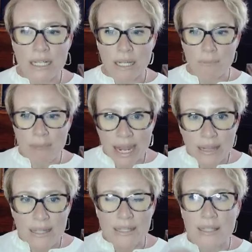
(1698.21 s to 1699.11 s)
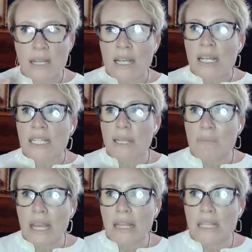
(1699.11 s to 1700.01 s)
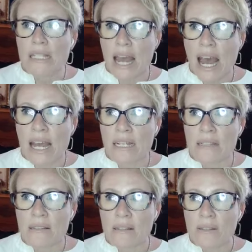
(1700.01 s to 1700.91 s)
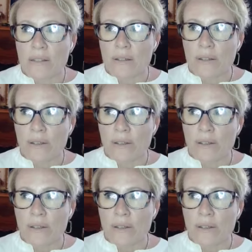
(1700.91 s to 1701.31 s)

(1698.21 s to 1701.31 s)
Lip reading: To make this as,